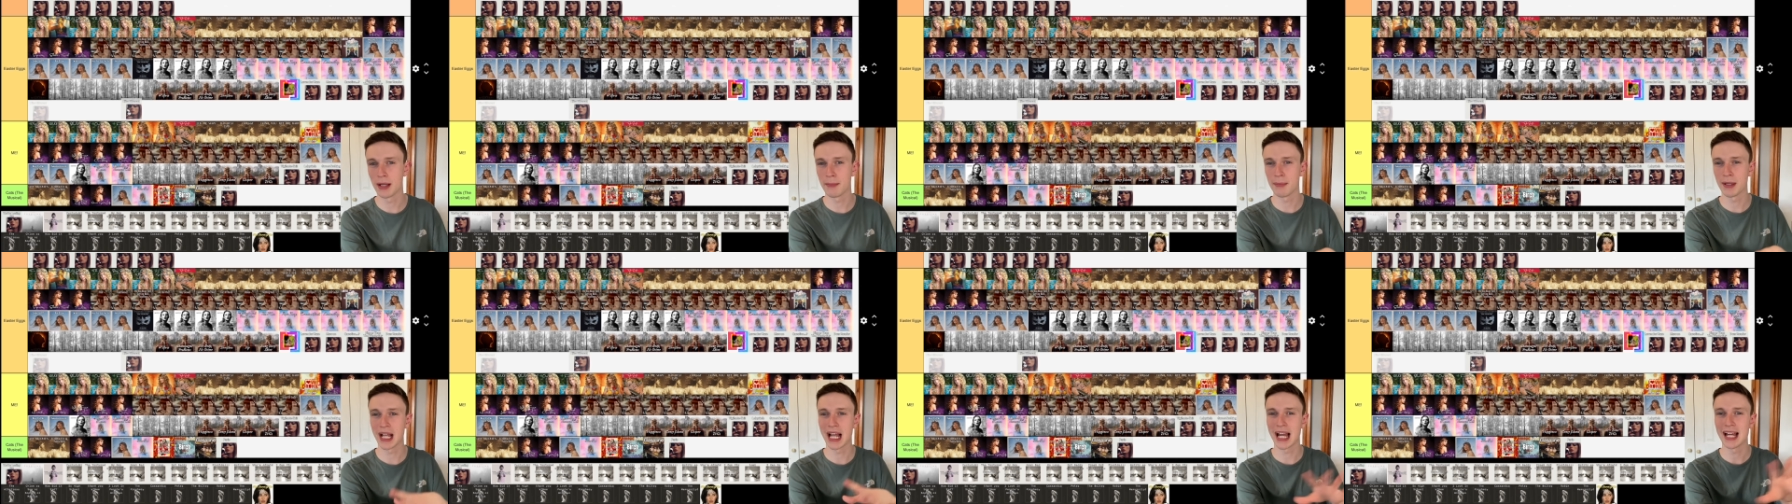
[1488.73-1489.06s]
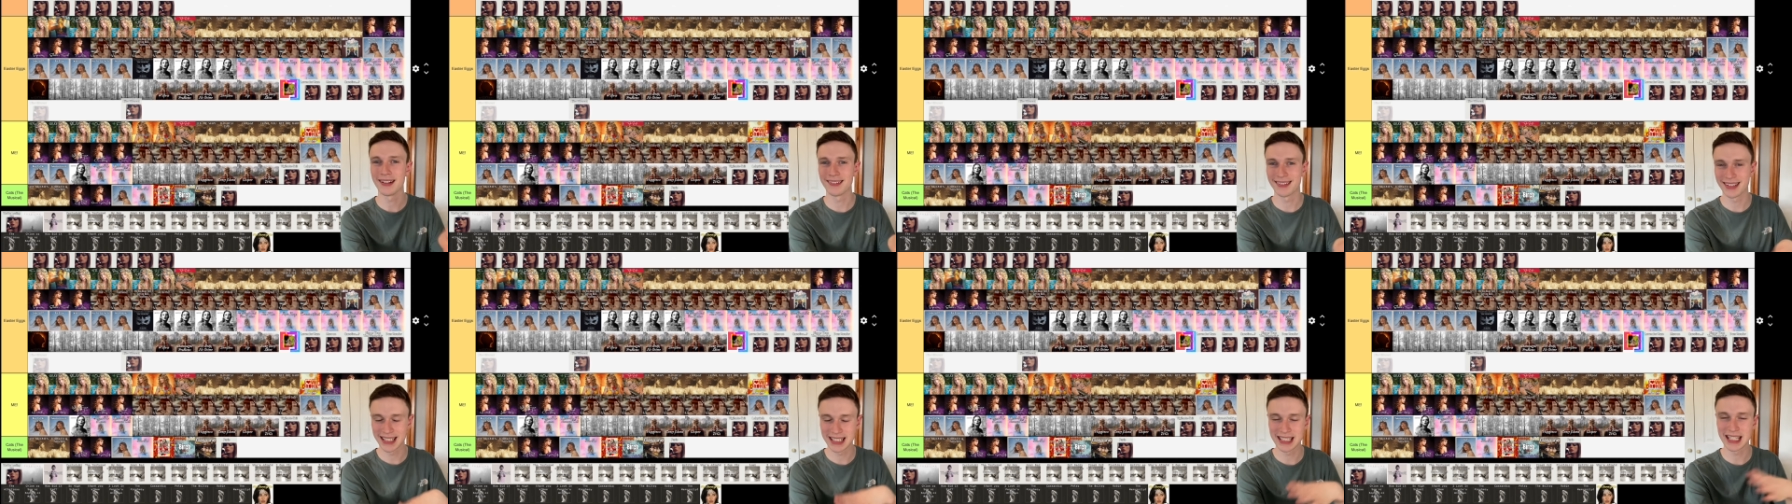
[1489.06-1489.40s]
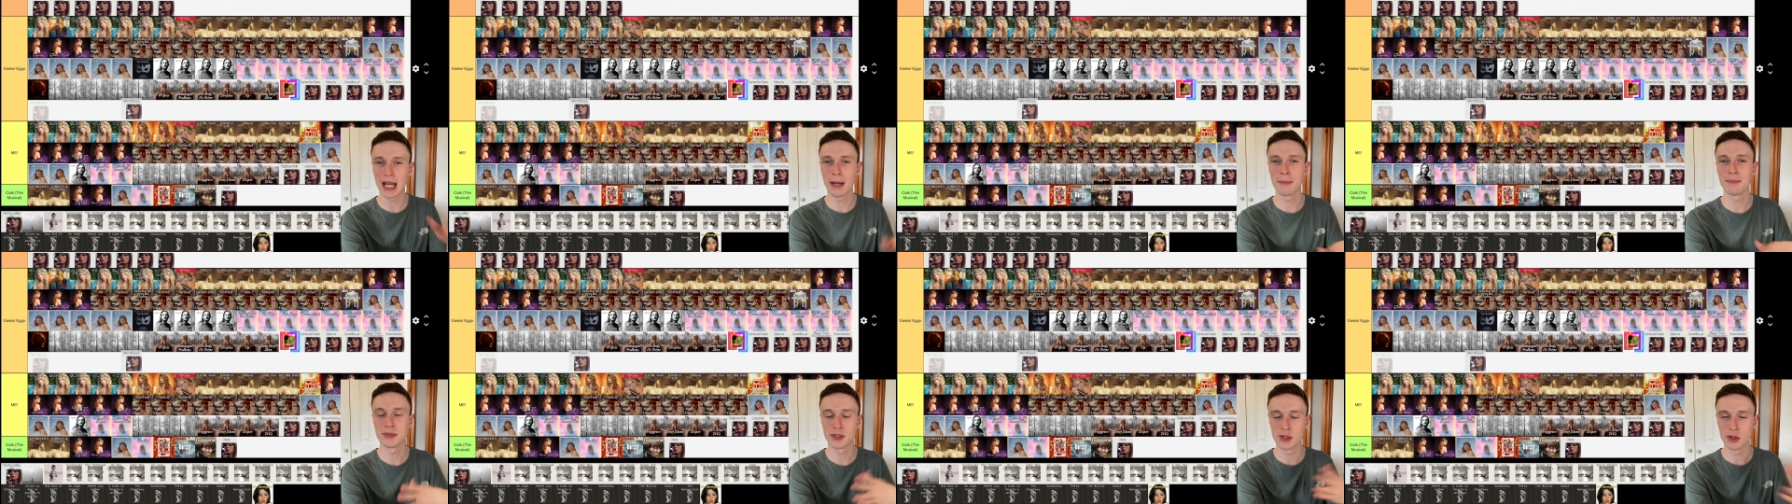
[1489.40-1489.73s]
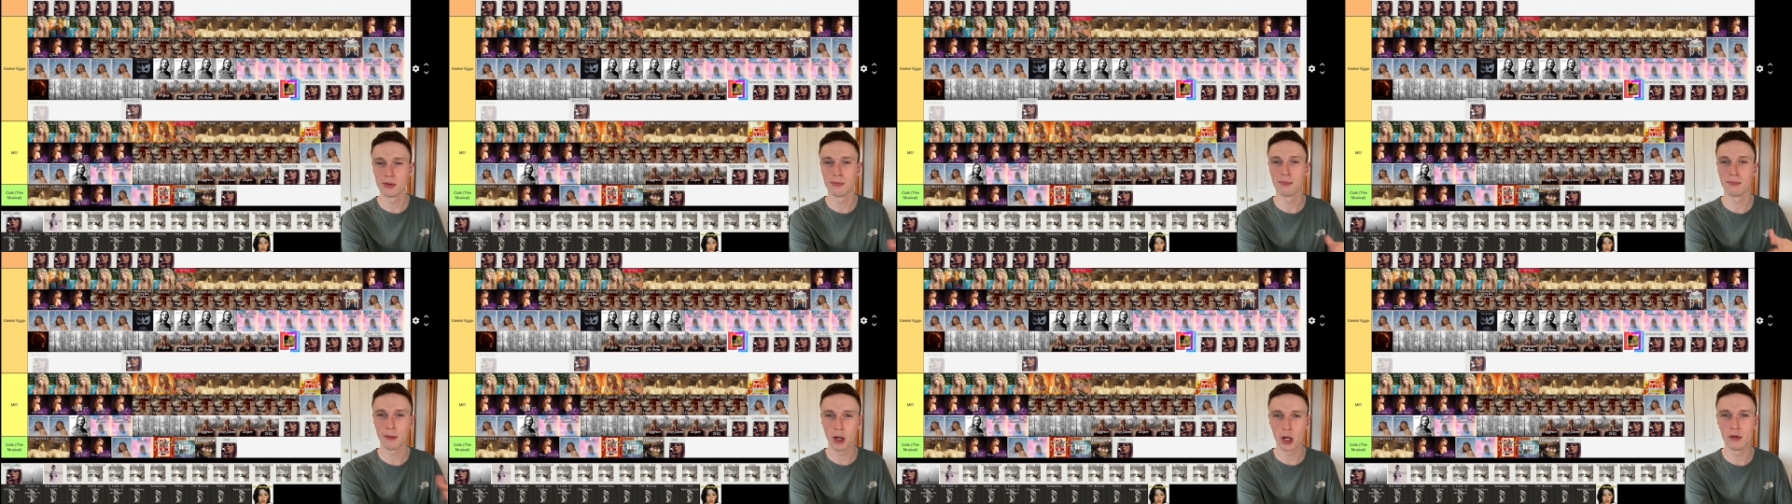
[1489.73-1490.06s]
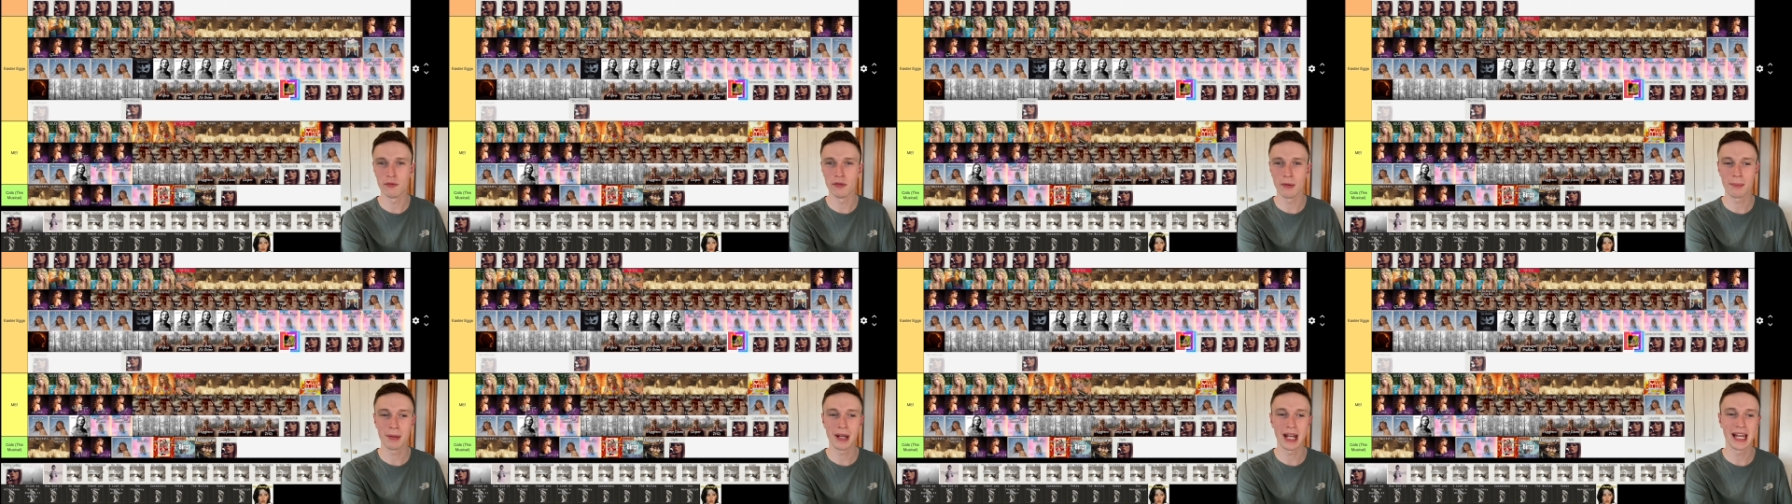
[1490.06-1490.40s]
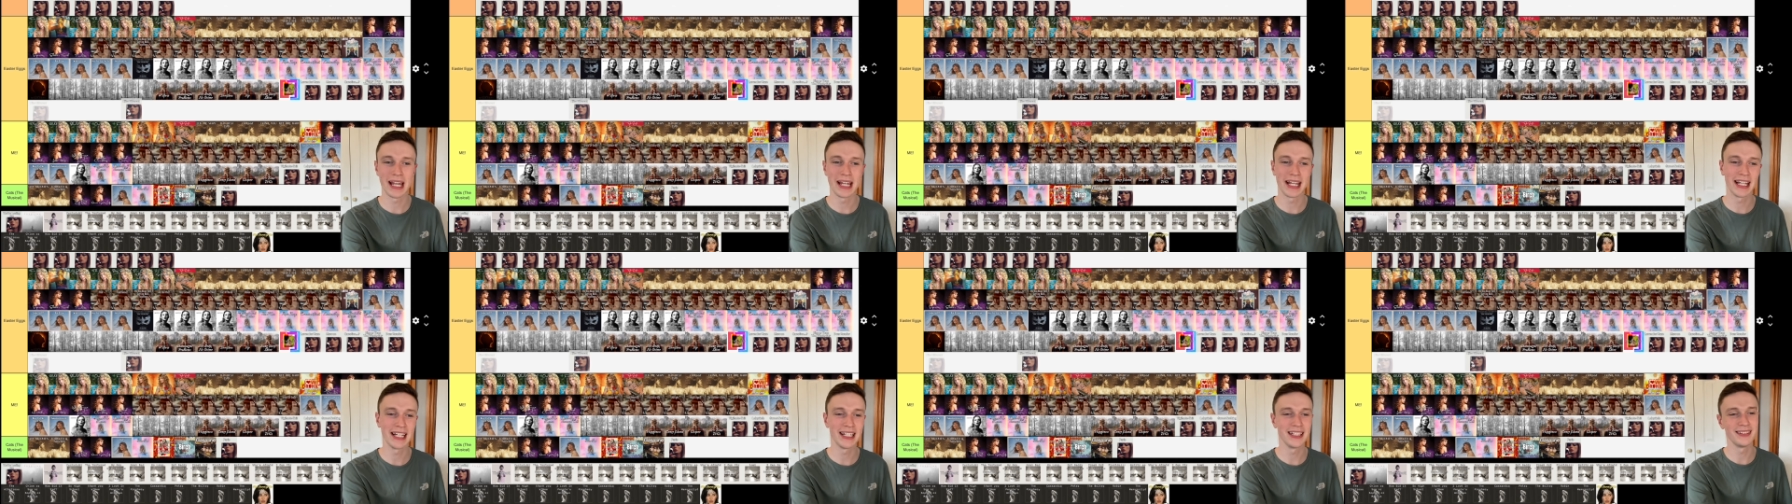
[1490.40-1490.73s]
began kept on
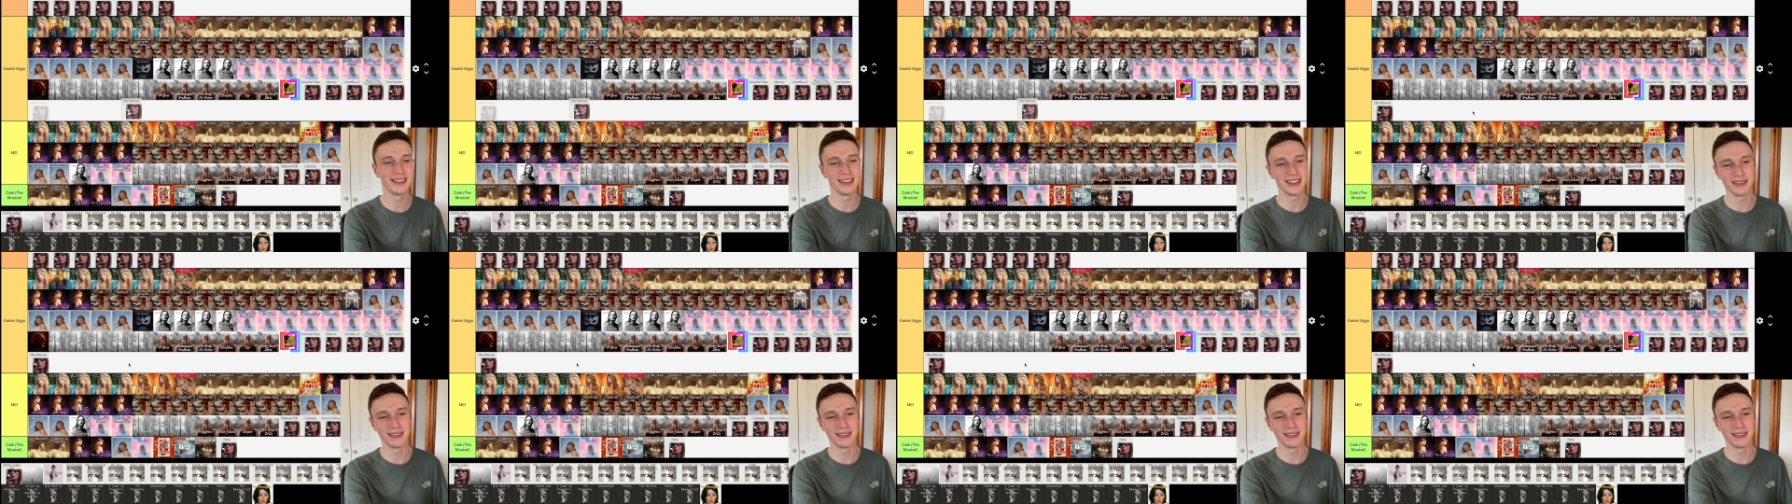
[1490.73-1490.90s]
overplaying it,